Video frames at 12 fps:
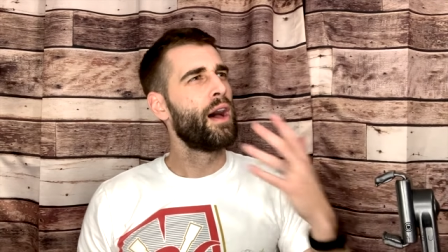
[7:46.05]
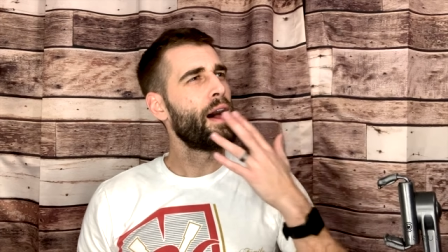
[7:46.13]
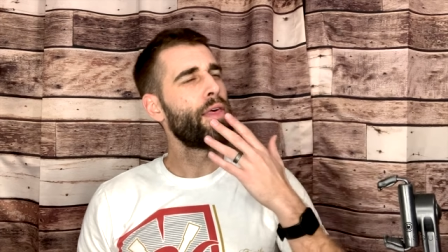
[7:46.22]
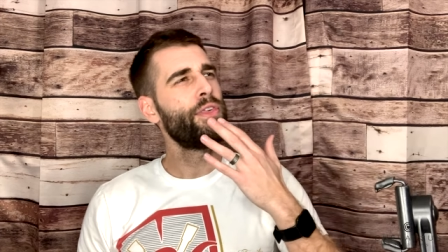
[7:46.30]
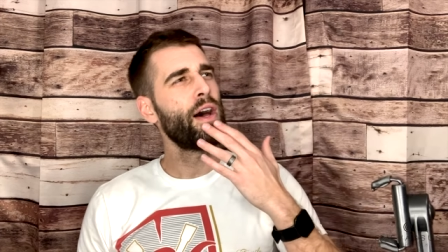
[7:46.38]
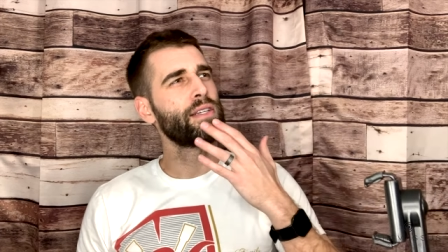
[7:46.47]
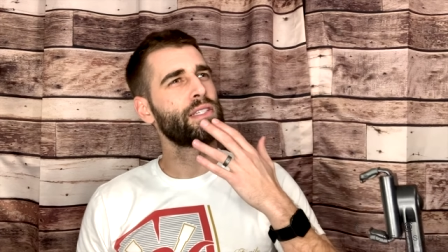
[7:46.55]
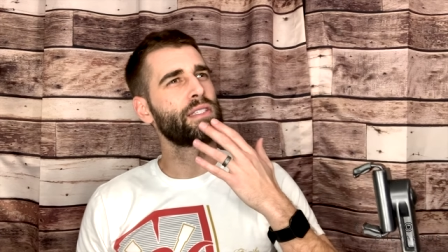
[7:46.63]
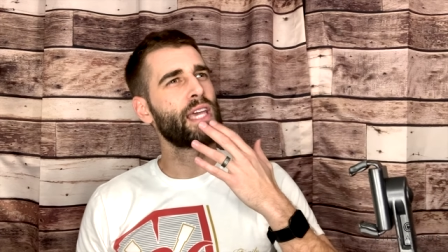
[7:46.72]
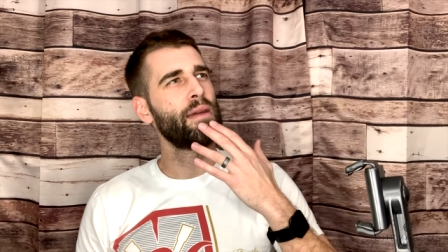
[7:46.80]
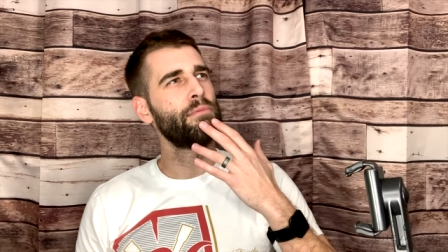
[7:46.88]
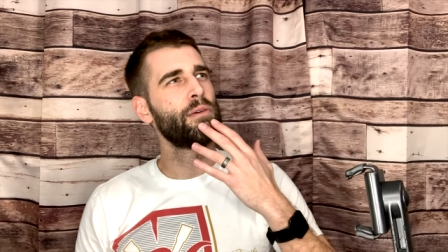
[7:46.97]
a thought just
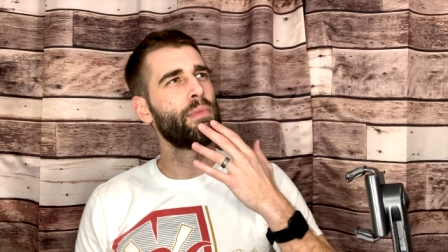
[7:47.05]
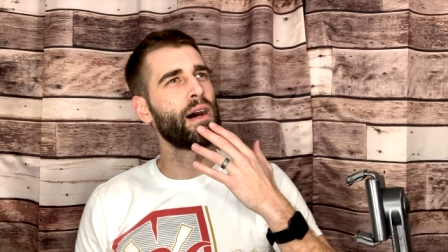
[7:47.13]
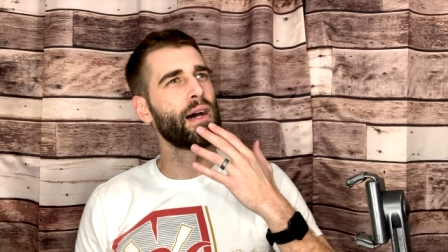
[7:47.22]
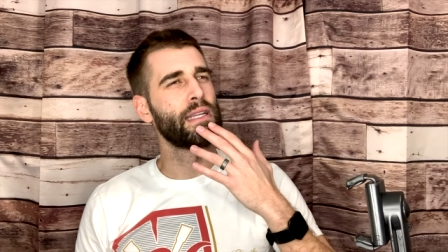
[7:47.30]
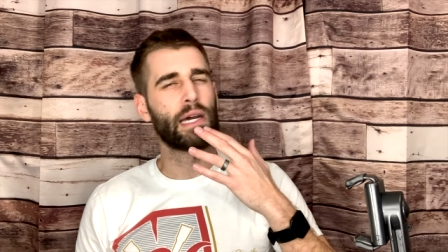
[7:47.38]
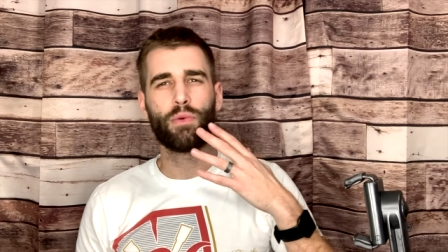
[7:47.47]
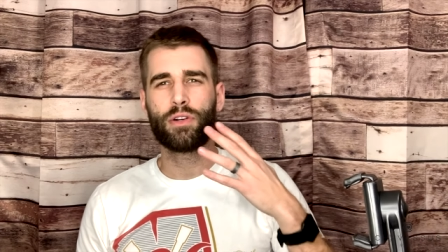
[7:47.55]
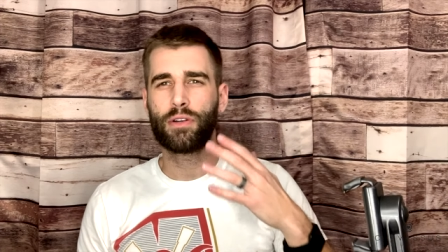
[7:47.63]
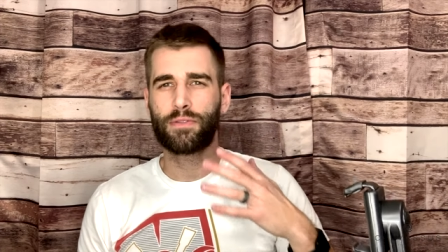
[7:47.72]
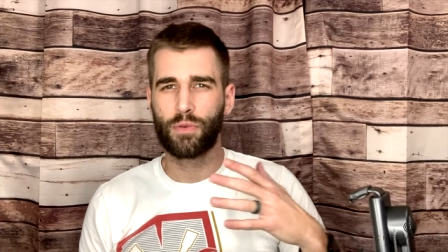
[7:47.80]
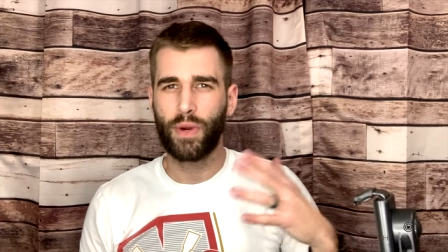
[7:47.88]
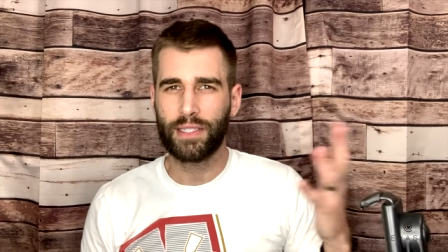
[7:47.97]
came to mind. I wonder
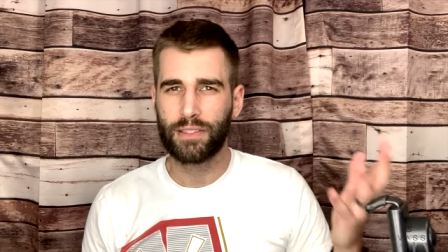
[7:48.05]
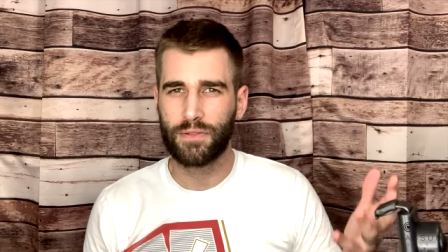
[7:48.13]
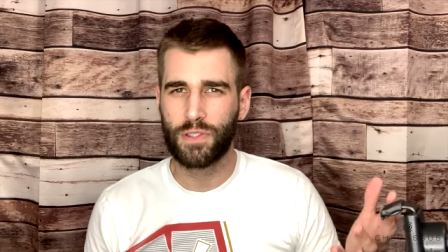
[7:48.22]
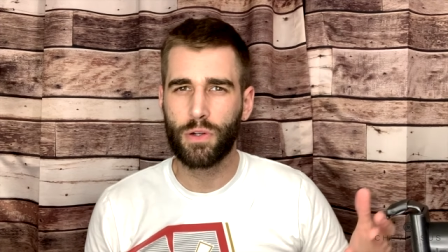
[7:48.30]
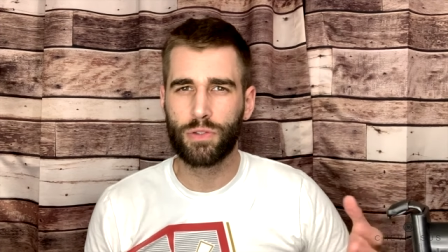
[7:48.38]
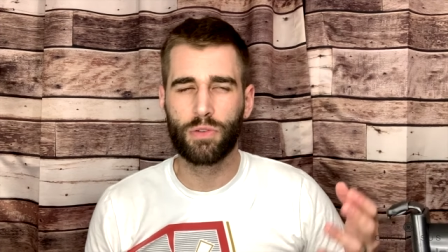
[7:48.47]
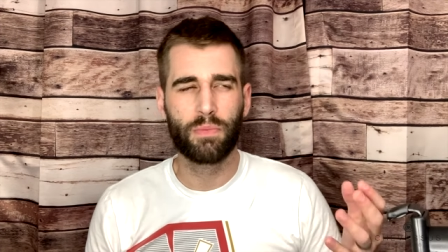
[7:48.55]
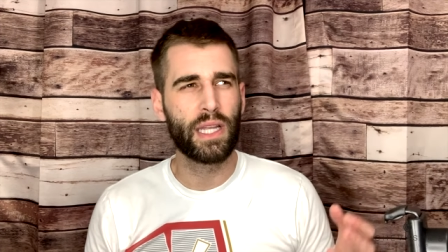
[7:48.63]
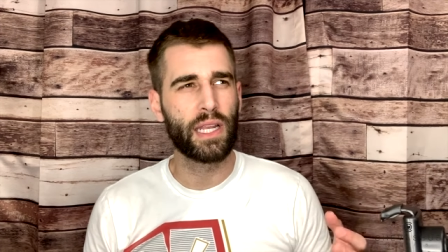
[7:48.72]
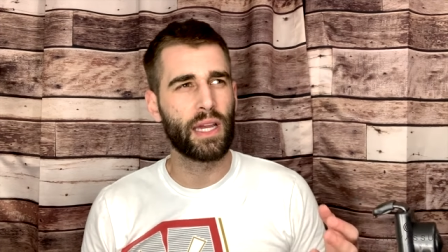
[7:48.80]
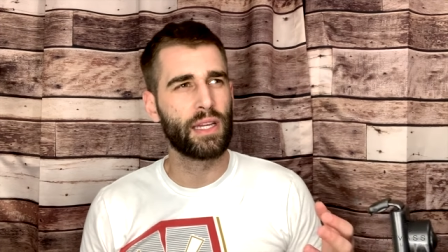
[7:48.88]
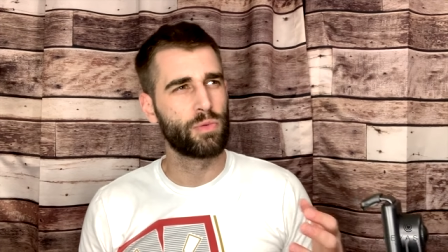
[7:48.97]
if the rest of social
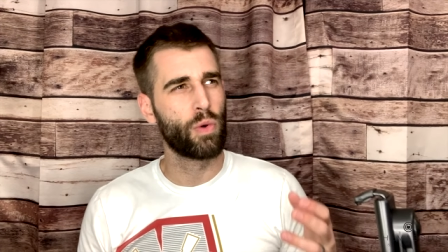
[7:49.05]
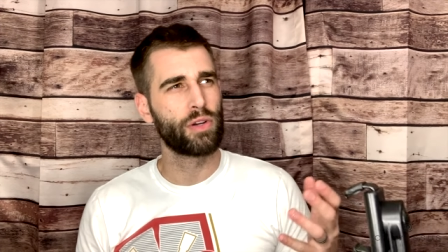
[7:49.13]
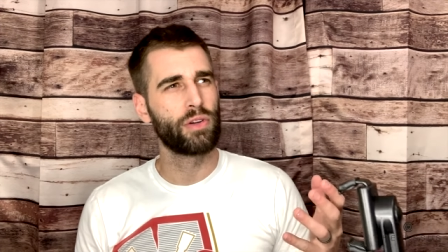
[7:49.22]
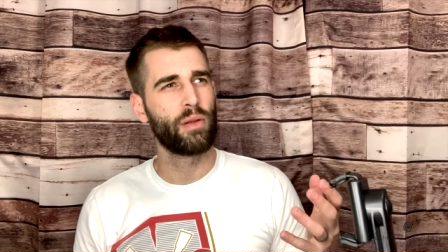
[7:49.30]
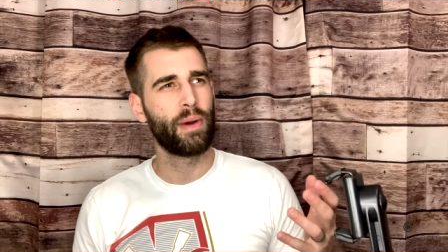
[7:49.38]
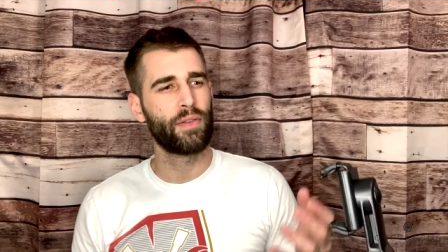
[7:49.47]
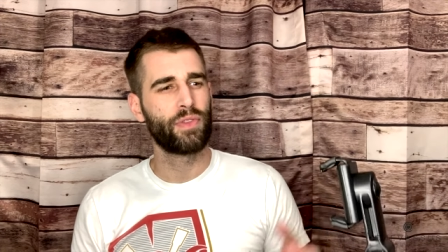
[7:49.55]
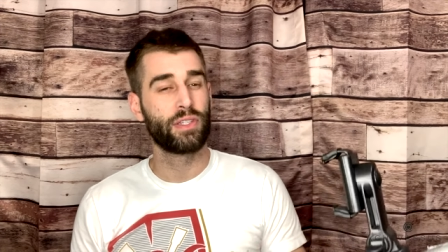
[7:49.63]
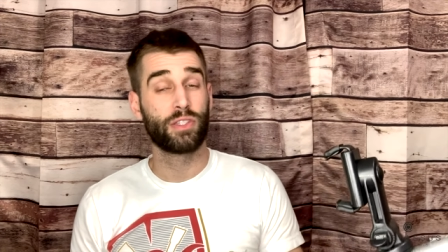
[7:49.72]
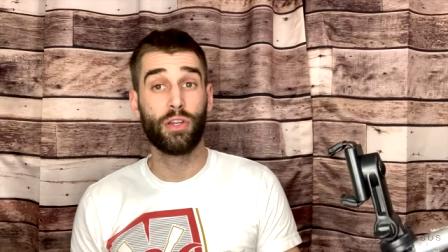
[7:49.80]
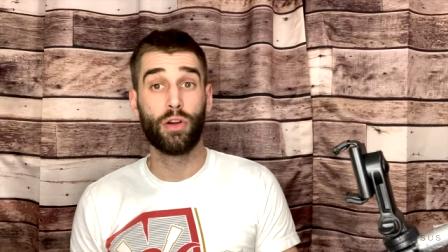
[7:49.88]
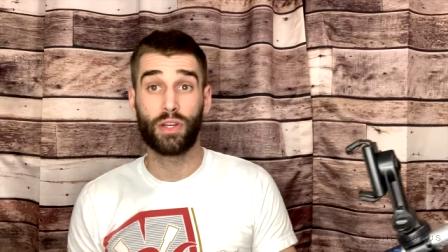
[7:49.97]
media is wondering about this
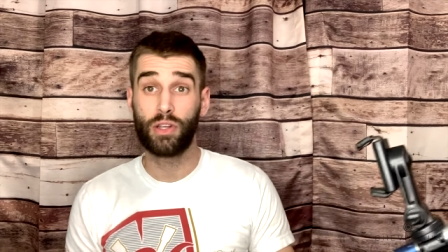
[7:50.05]
too.